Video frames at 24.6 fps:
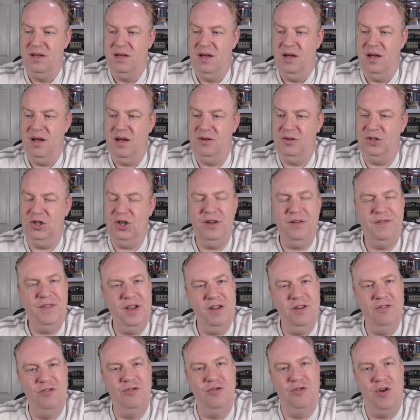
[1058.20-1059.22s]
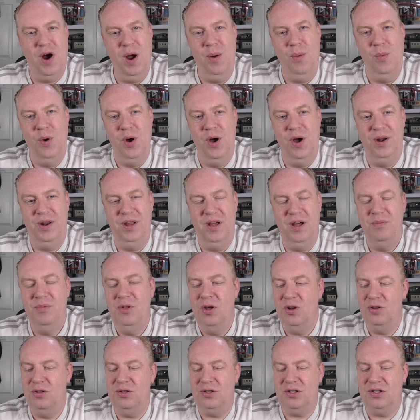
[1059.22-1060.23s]
trying to think of the right word here. I'm
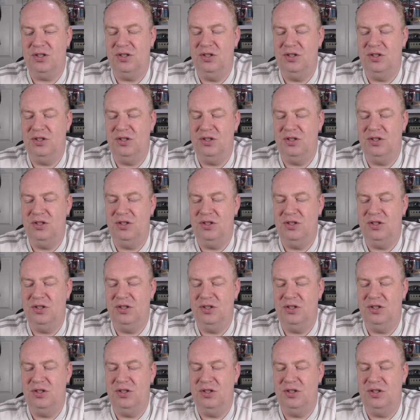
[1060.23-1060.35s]
not,